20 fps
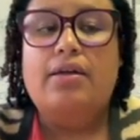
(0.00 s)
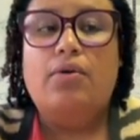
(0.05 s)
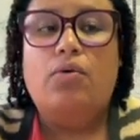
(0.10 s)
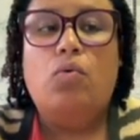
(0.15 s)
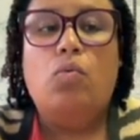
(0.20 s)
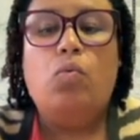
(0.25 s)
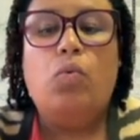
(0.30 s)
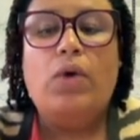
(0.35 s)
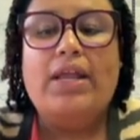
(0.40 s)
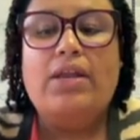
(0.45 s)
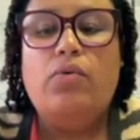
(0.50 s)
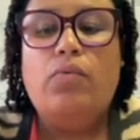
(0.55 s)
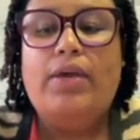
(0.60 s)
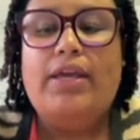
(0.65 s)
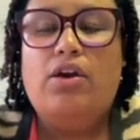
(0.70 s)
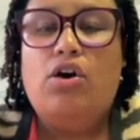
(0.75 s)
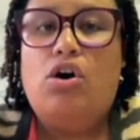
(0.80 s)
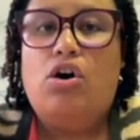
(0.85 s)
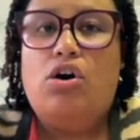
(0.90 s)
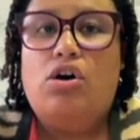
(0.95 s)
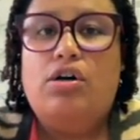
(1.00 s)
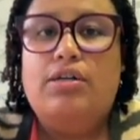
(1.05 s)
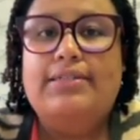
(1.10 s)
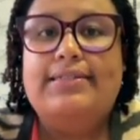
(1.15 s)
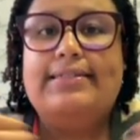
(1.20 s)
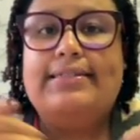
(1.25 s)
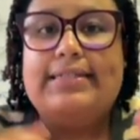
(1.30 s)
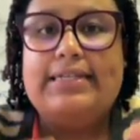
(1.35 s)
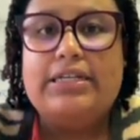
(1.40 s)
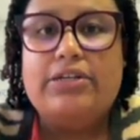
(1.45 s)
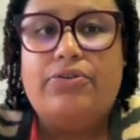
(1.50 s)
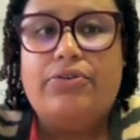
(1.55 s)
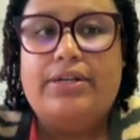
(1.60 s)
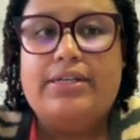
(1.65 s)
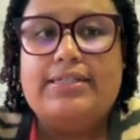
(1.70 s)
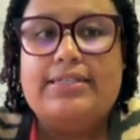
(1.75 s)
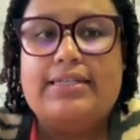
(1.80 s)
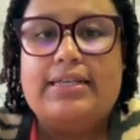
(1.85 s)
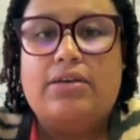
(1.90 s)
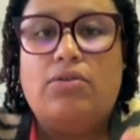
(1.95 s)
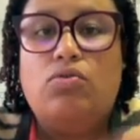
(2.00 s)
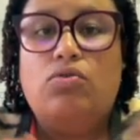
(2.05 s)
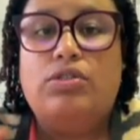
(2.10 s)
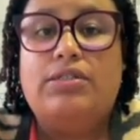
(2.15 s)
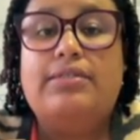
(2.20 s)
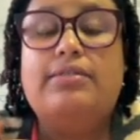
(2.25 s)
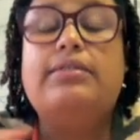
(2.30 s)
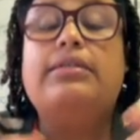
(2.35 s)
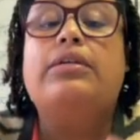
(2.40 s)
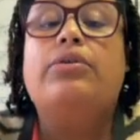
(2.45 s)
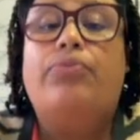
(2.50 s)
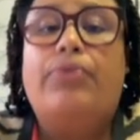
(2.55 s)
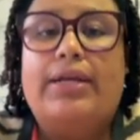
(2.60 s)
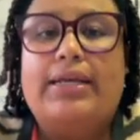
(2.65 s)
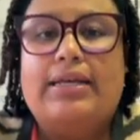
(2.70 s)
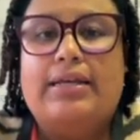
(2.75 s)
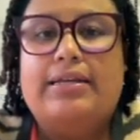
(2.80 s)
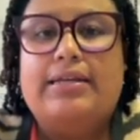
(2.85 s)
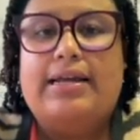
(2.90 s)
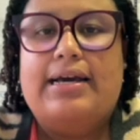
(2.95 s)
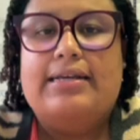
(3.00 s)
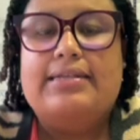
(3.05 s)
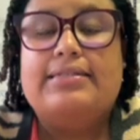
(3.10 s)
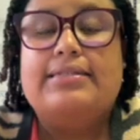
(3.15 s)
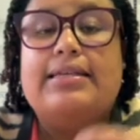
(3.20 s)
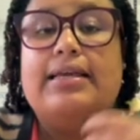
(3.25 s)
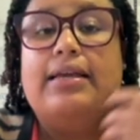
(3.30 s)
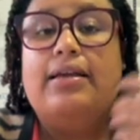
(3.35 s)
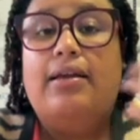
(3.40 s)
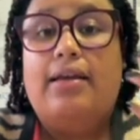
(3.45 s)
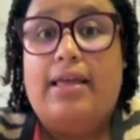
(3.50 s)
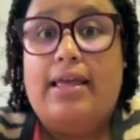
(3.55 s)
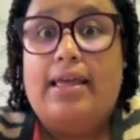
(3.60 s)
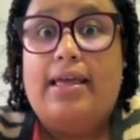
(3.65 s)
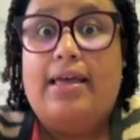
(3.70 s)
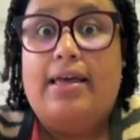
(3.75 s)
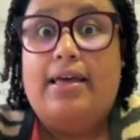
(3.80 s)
when we are decreasing or derecognizing